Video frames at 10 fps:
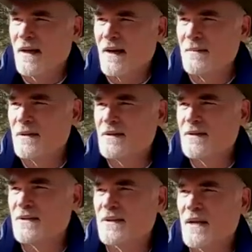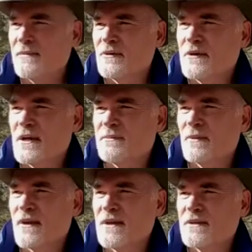"I'm a sustainable
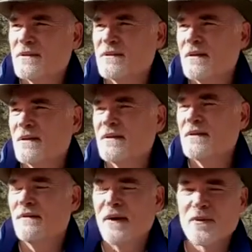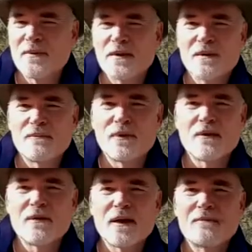transportation developer and
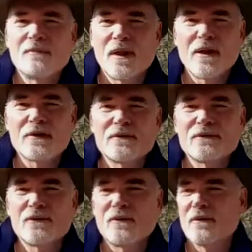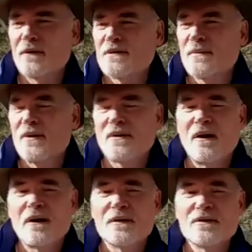program planner for a small
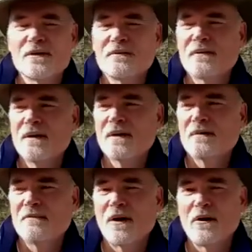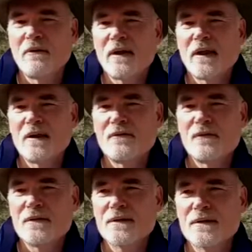college in Monterey,
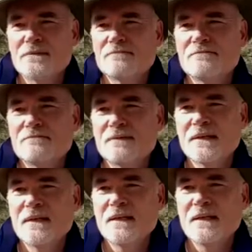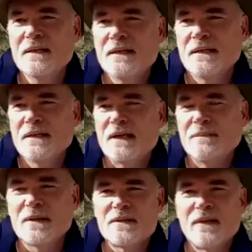California." I
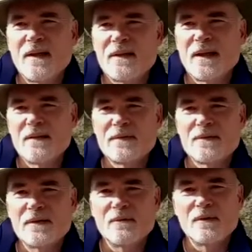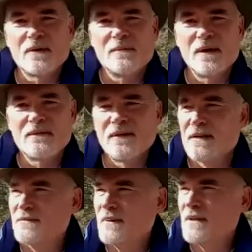must have had a kind of a dumb look on my
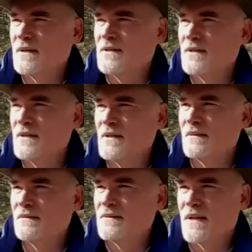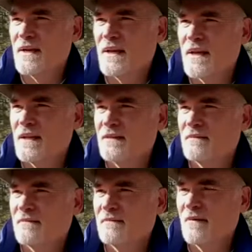face, because she said it
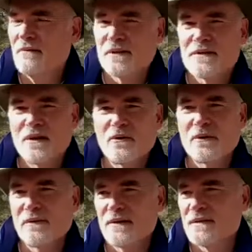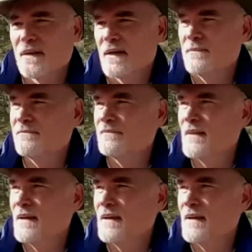again, only slower this time.